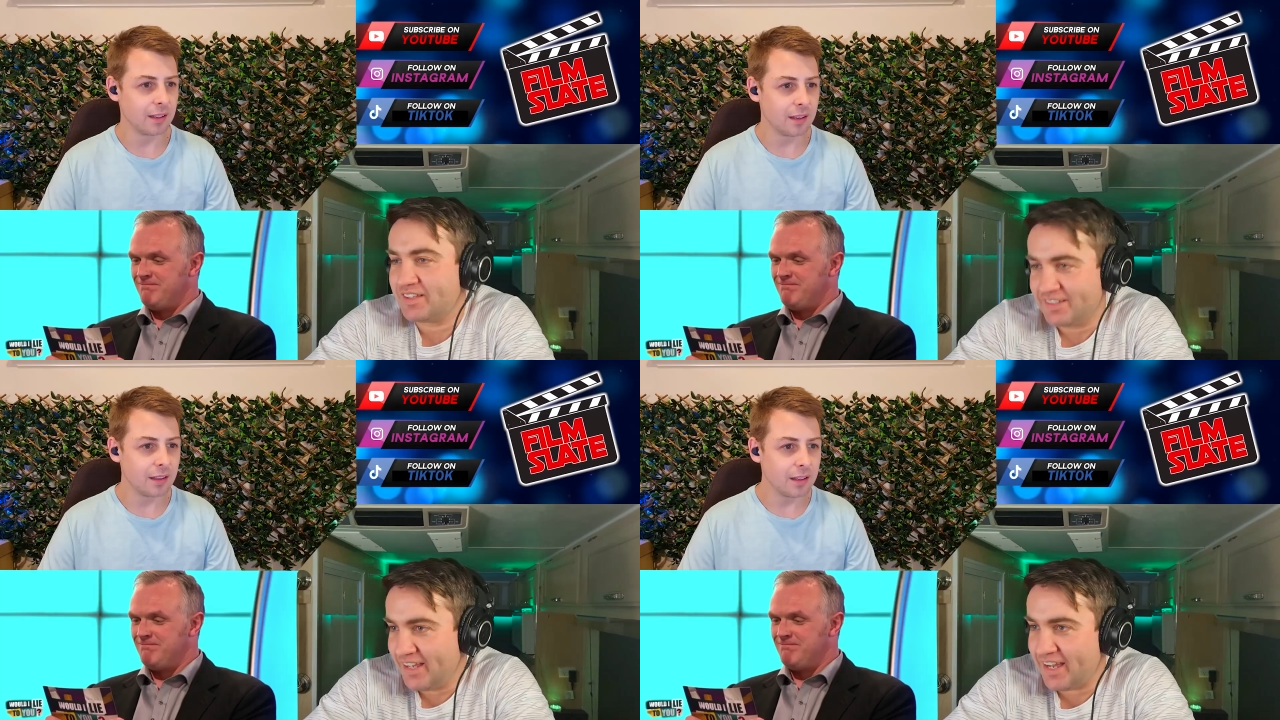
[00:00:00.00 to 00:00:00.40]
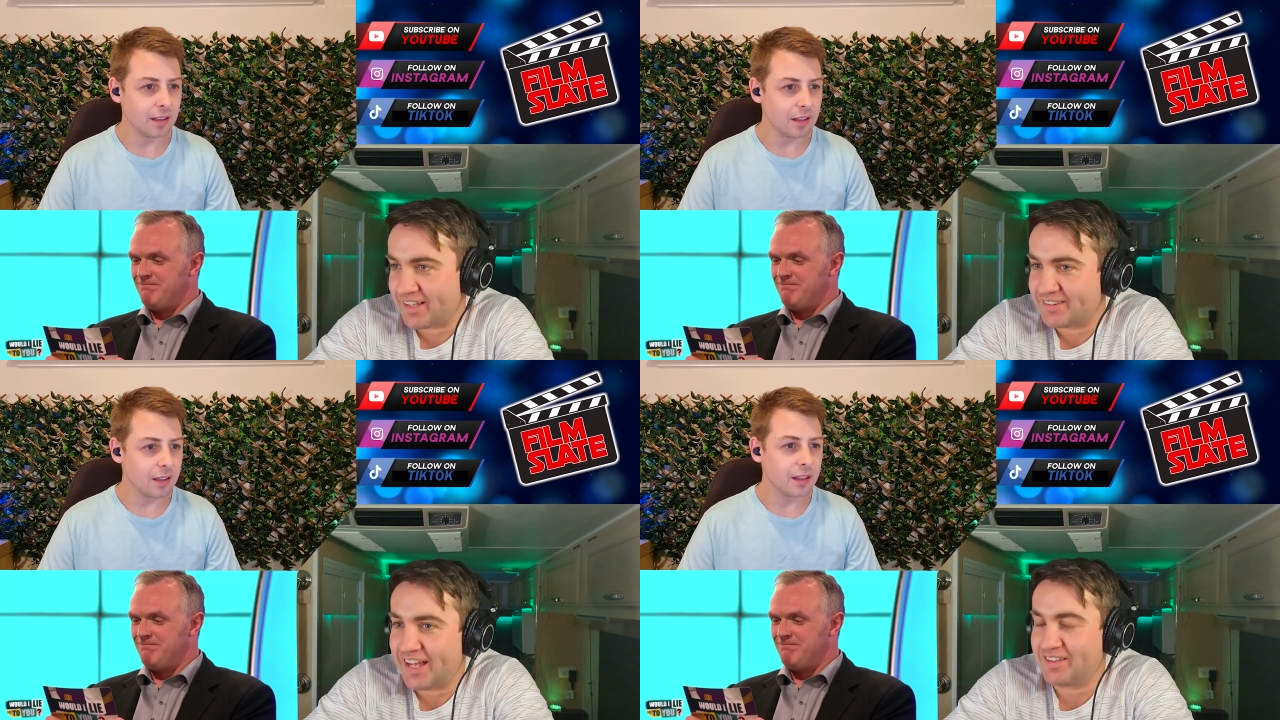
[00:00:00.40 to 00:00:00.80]

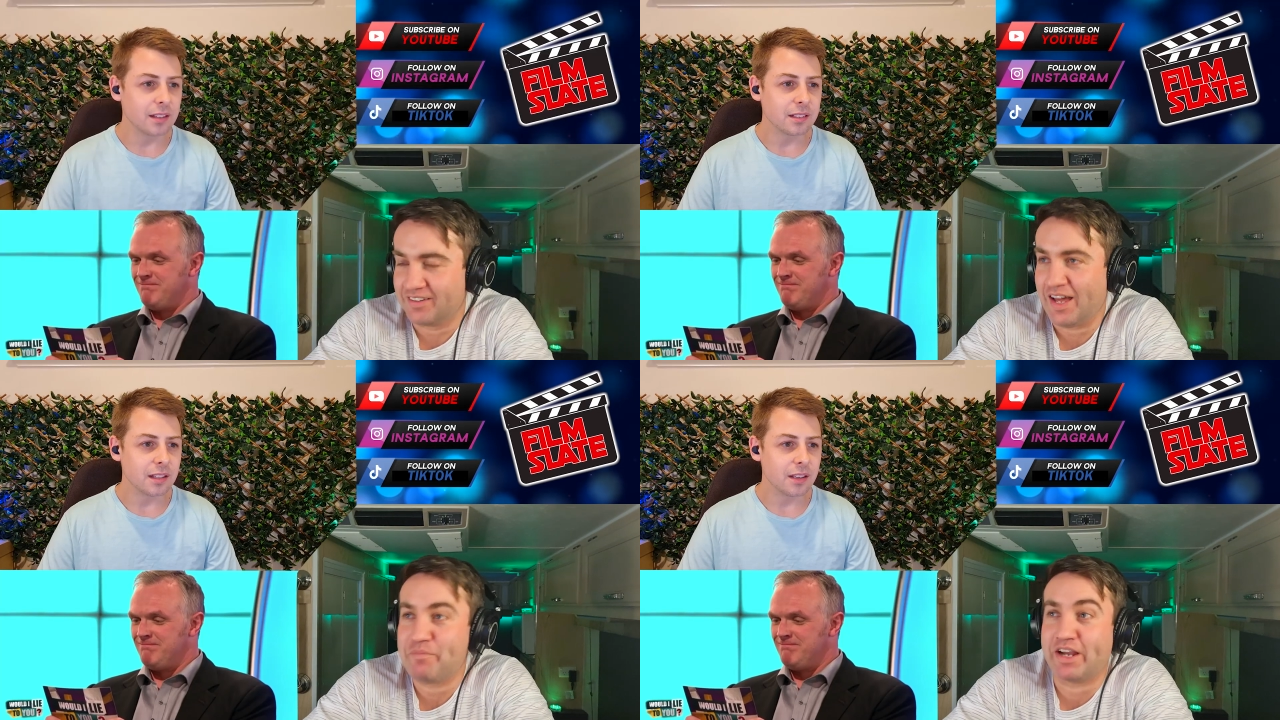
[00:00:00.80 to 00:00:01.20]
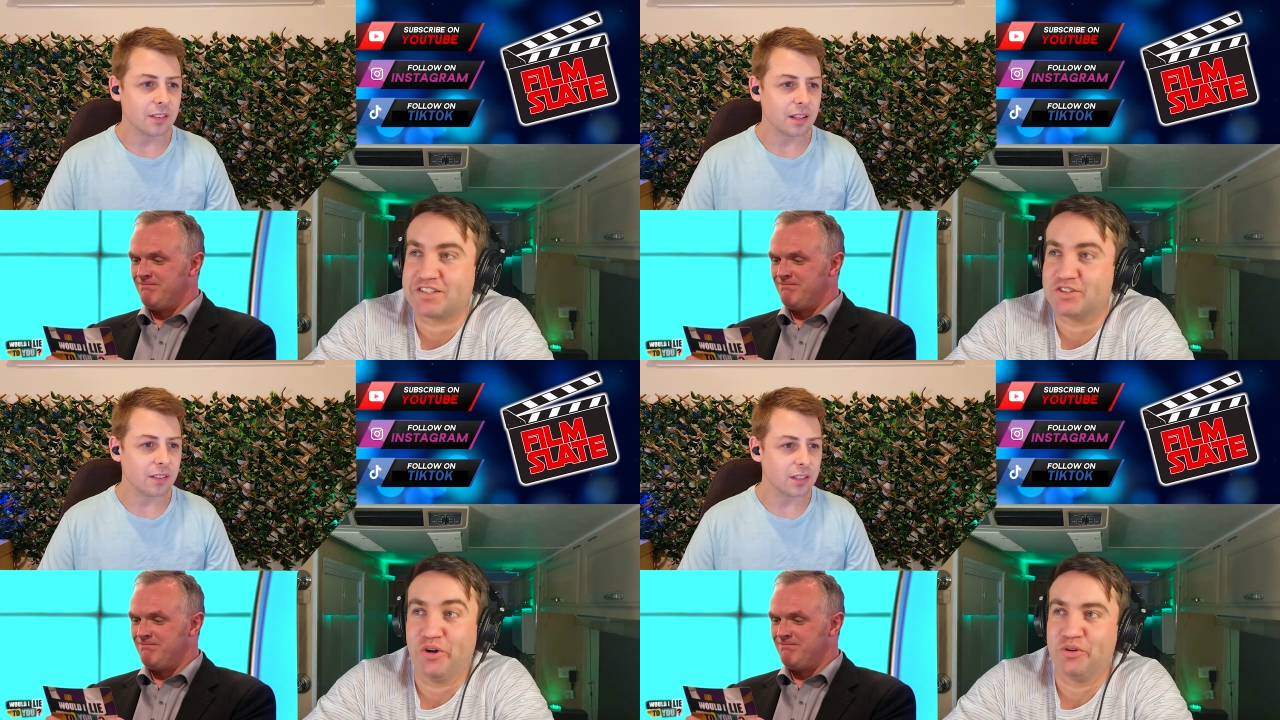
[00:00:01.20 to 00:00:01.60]
Speaker 1: Yeah, that that
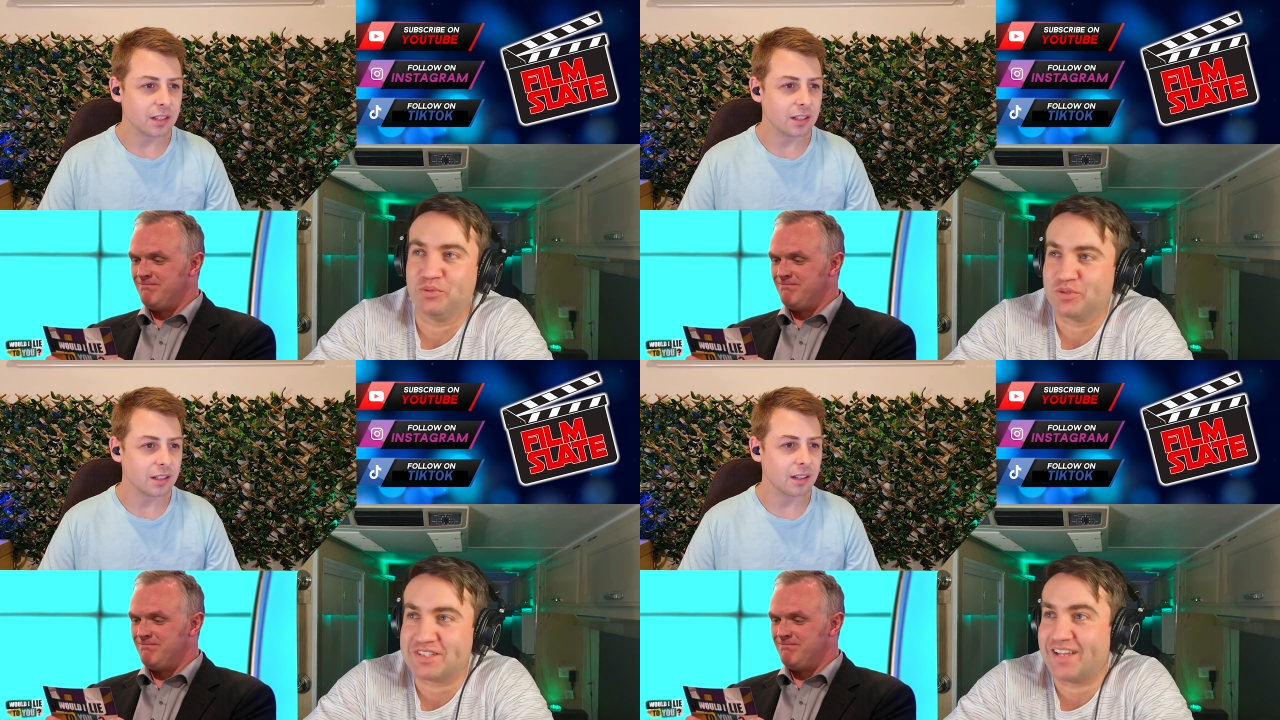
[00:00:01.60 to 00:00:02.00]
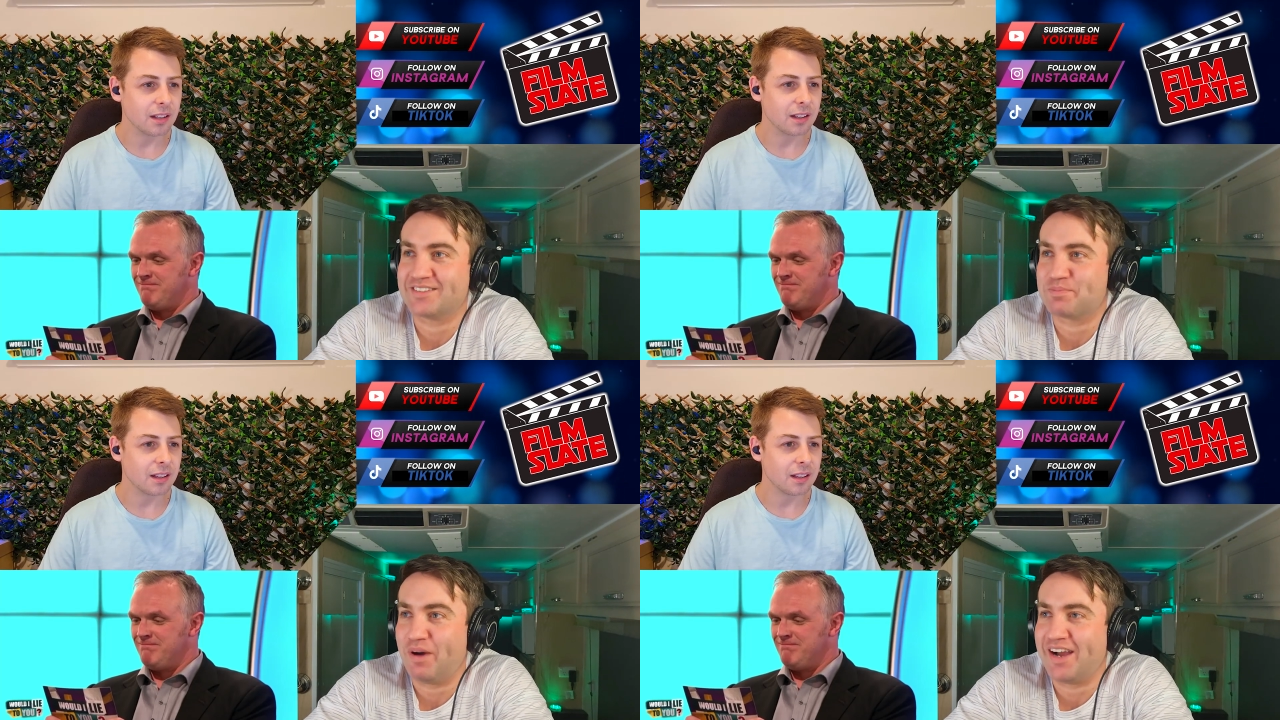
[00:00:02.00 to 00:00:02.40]
makes total
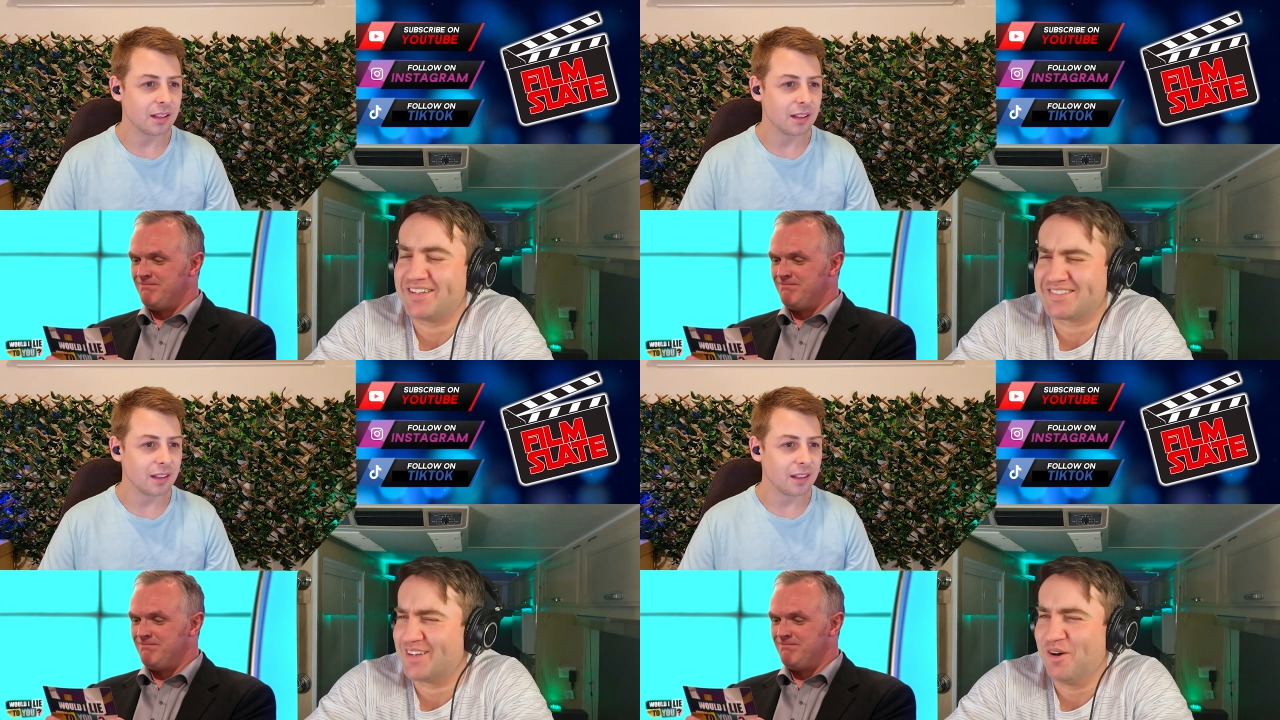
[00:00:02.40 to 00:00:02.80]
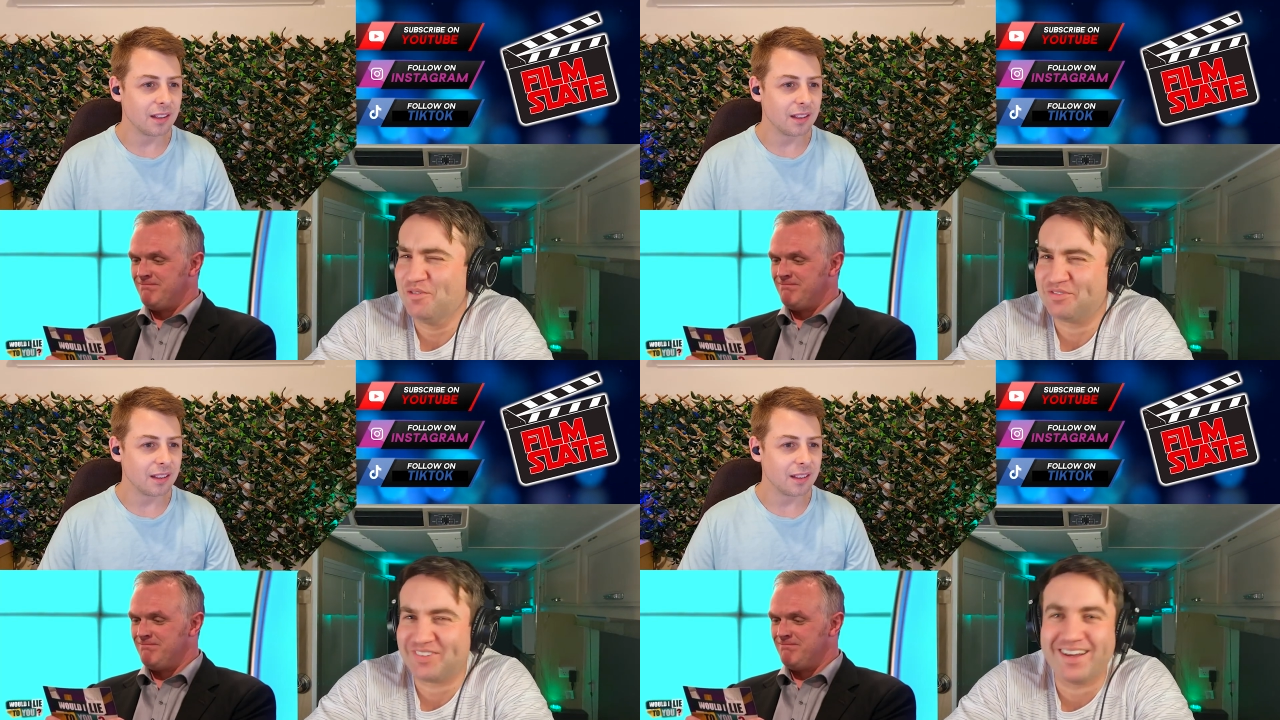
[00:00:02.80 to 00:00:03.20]
sense by
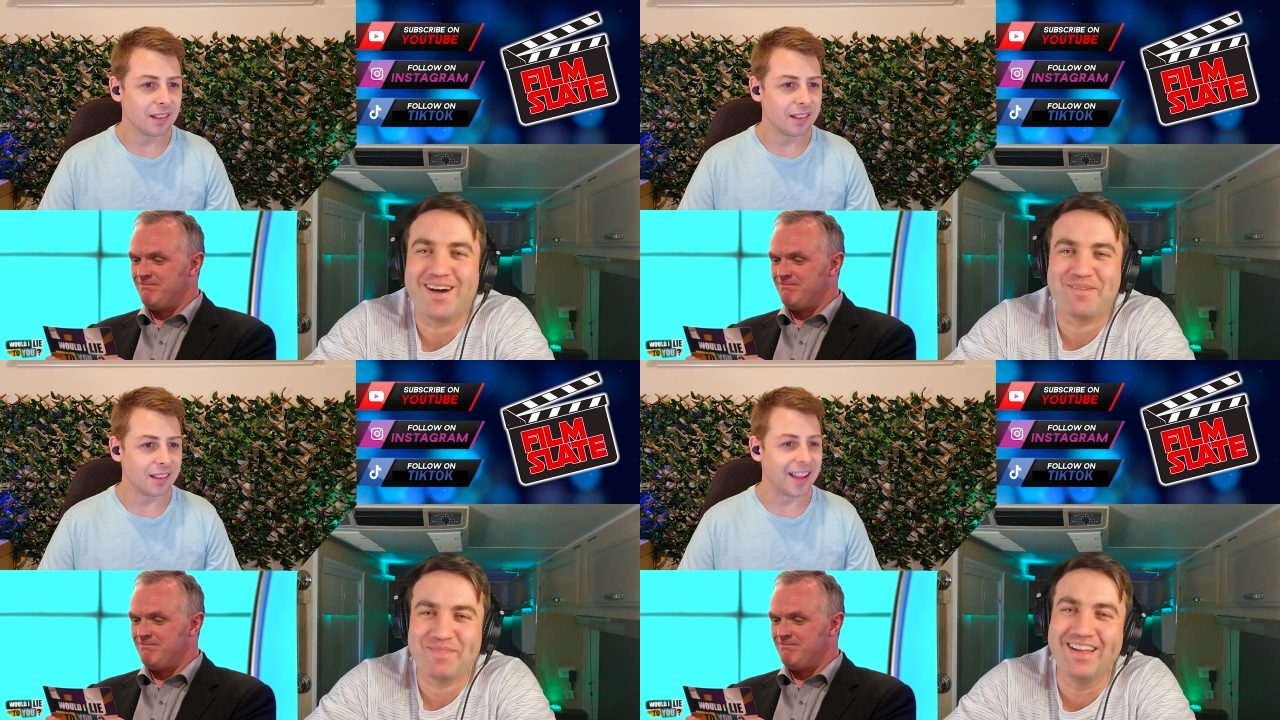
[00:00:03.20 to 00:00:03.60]
itself. Um,